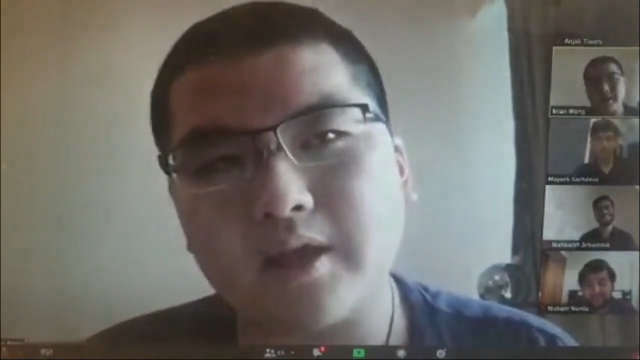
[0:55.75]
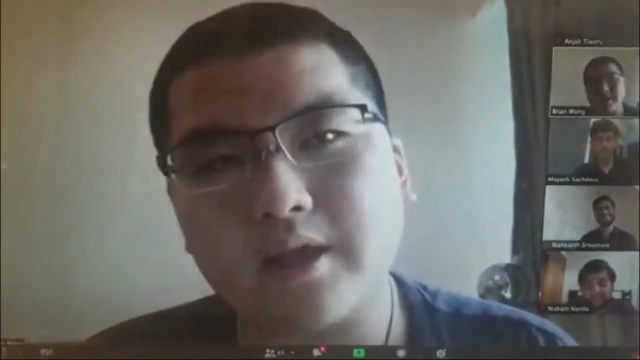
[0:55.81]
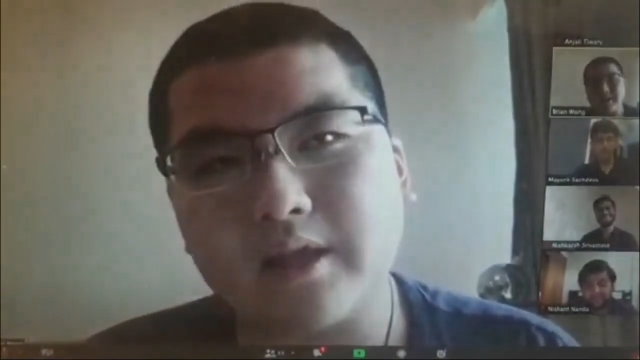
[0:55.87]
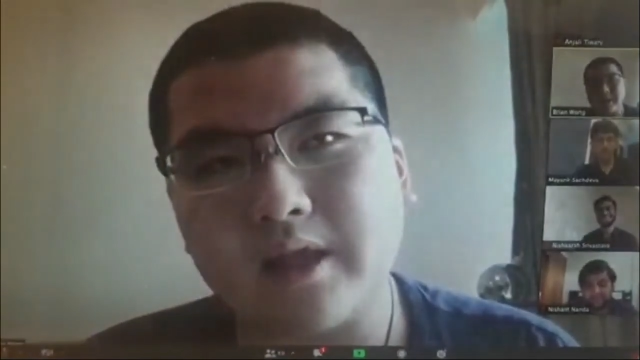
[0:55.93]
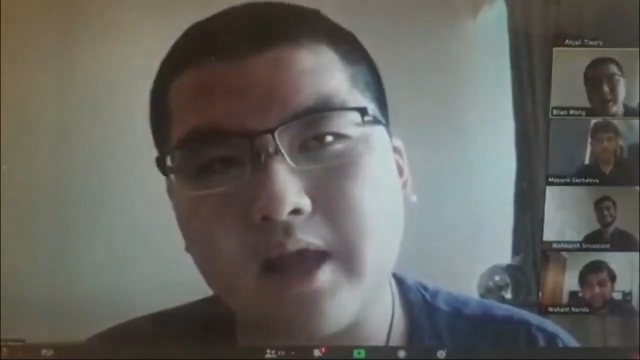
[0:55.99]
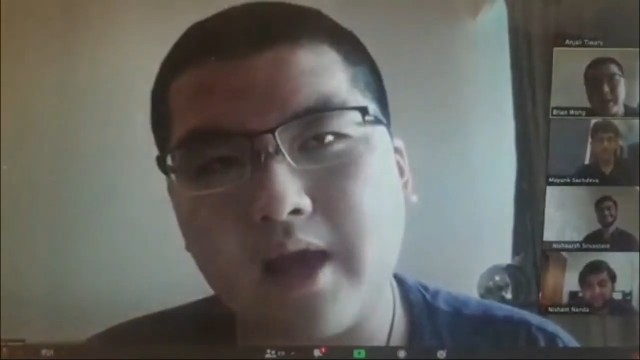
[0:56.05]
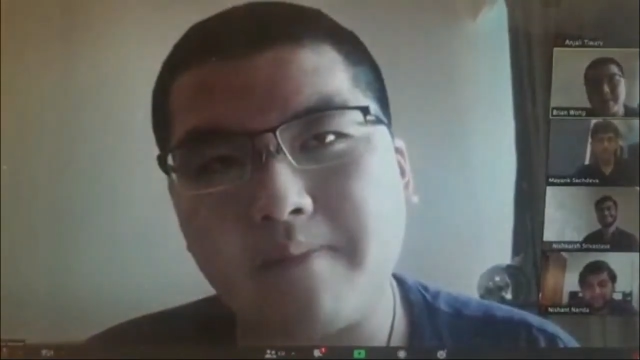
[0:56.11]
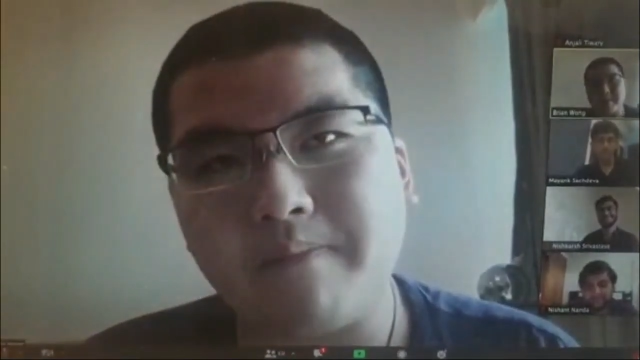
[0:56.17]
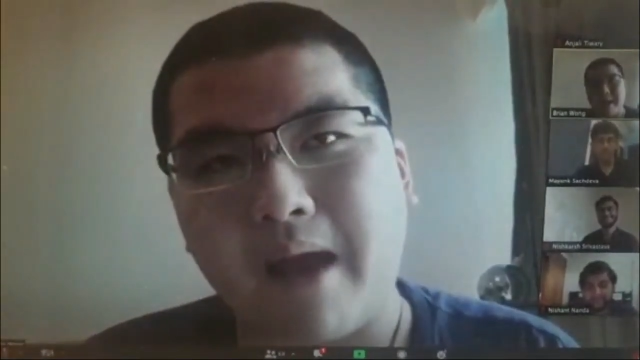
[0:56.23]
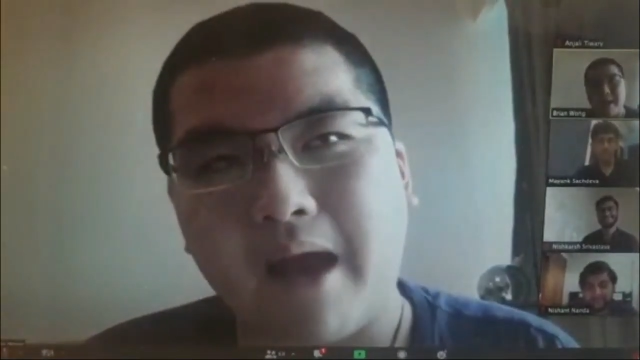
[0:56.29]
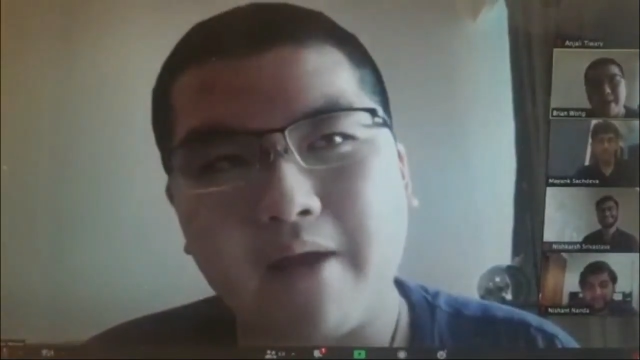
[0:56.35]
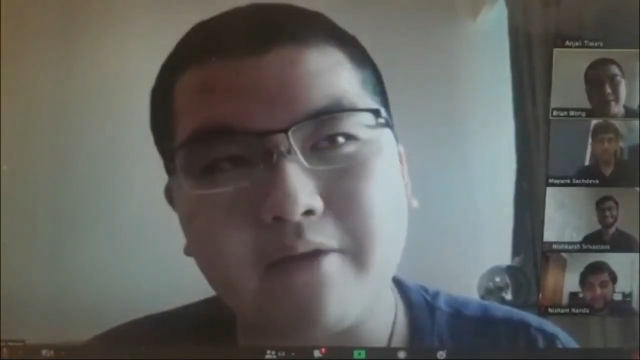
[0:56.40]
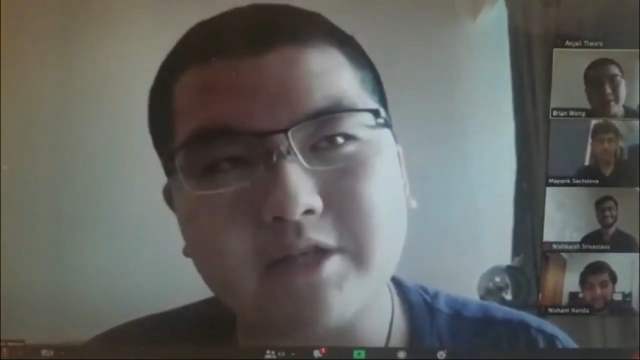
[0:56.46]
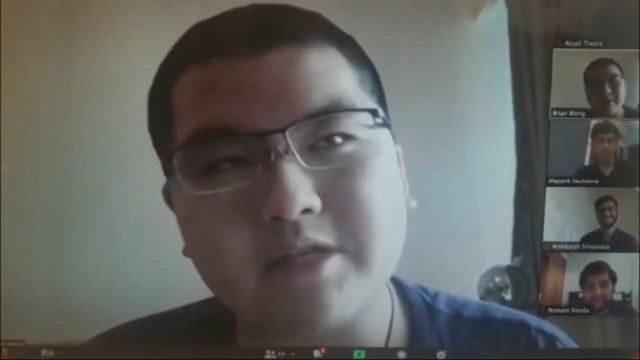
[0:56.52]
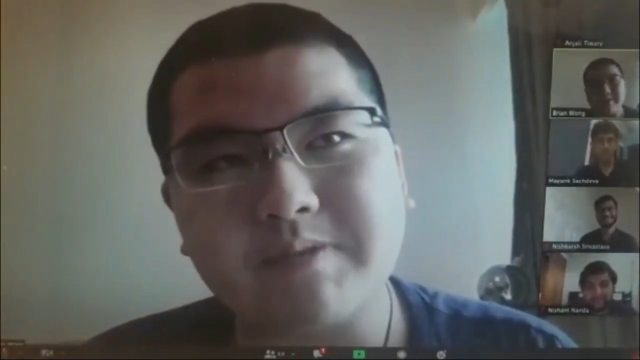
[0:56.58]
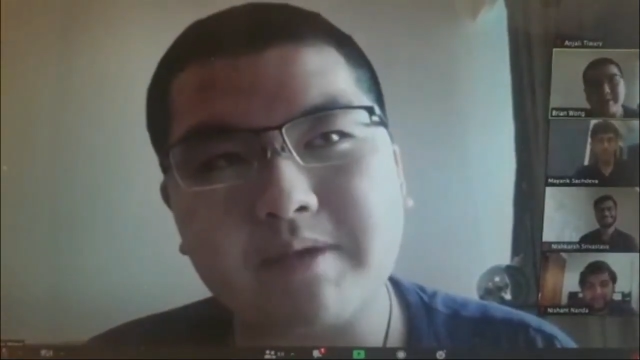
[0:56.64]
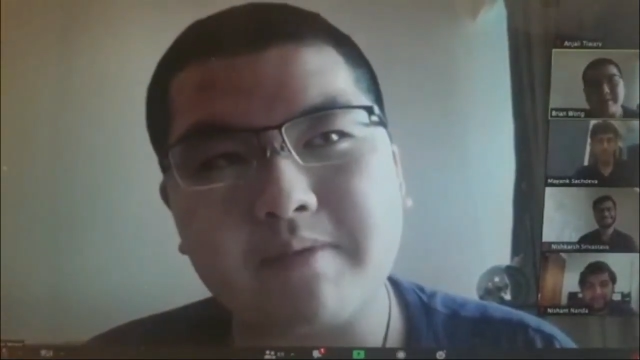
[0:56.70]
there are
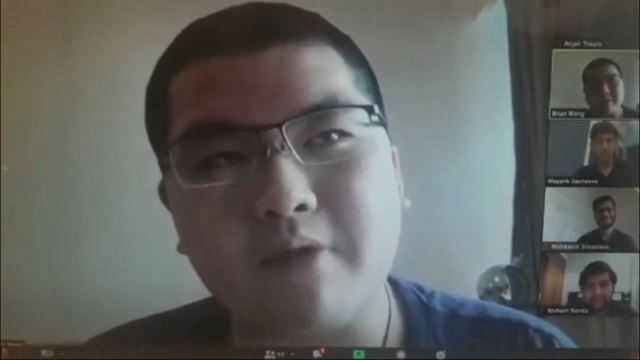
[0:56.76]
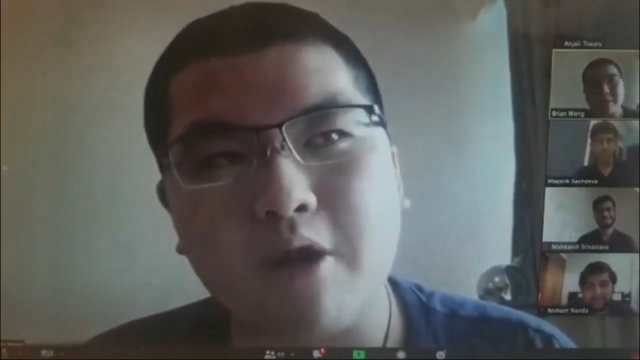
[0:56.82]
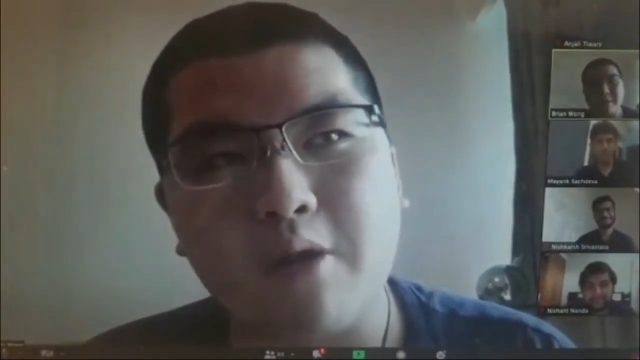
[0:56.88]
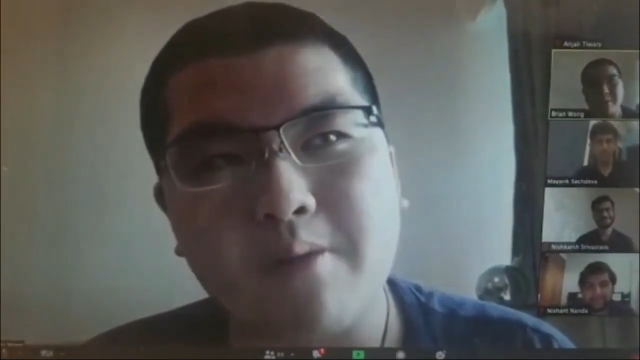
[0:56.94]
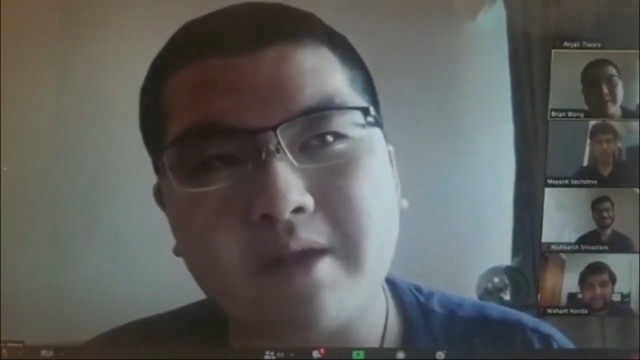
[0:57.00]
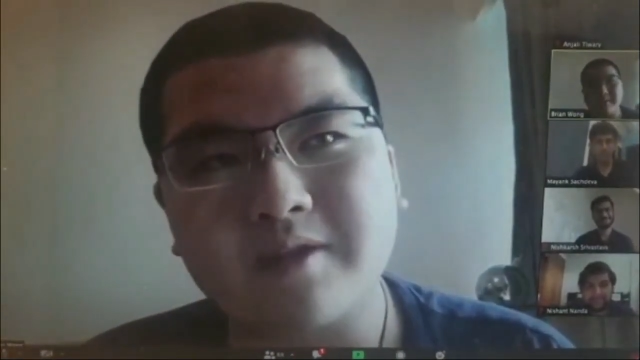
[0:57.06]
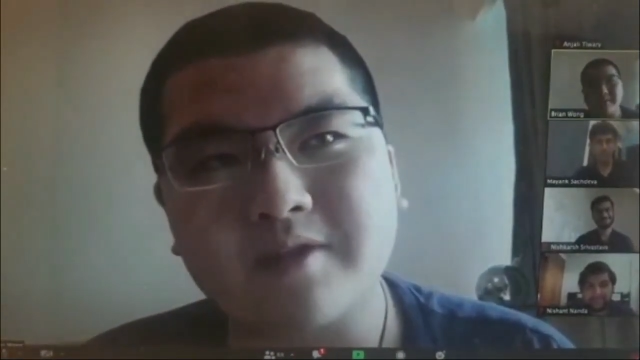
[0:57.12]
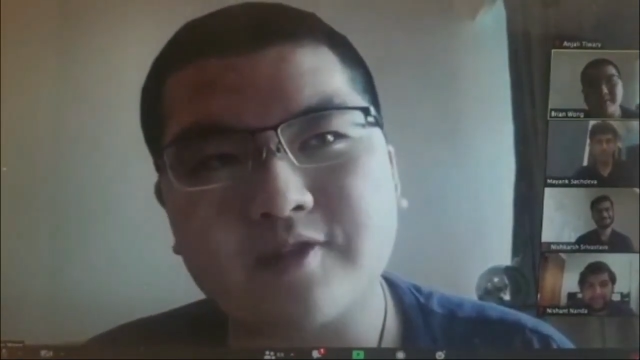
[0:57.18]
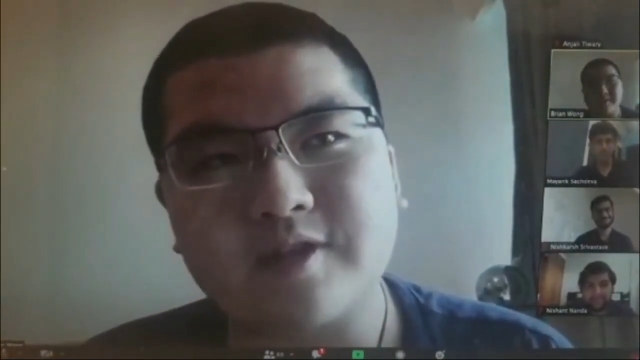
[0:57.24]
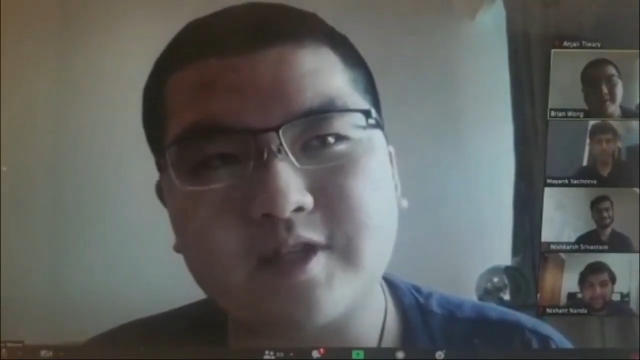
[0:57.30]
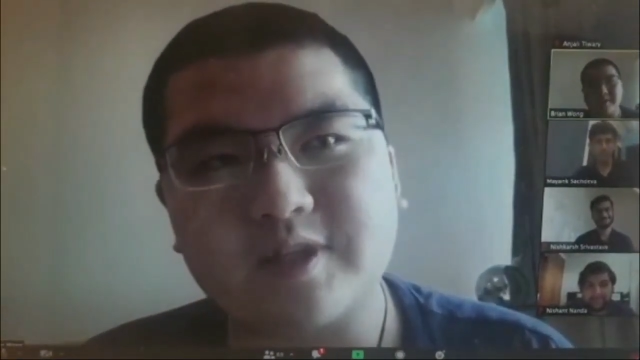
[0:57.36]
bound to be moments